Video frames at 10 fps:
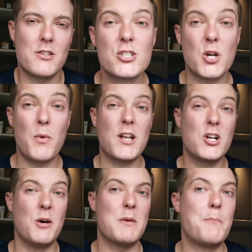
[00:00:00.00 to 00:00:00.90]
And so when
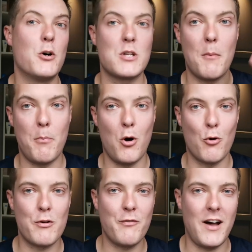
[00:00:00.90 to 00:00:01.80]
a company puts
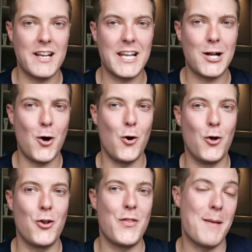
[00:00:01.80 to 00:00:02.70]
pore refining
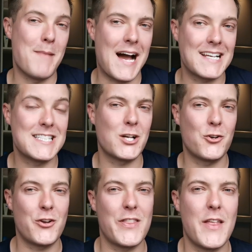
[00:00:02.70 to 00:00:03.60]
on their marketing,
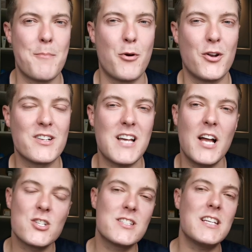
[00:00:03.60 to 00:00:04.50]
on, on their product,
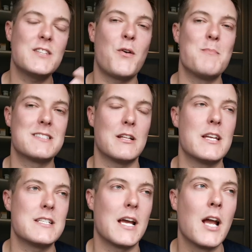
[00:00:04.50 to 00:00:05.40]
I just think it's very
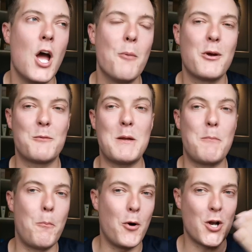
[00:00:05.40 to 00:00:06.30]
misleading because
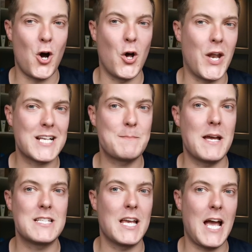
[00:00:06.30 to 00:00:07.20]
people put it on
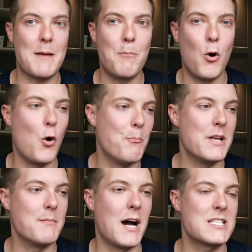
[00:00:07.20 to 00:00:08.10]
expecting a pore
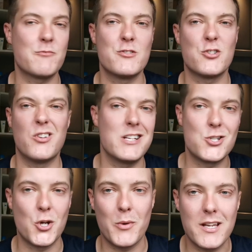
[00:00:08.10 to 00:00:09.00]
minimizing result
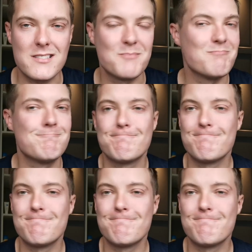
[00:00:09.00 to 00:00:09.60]
in two weeks.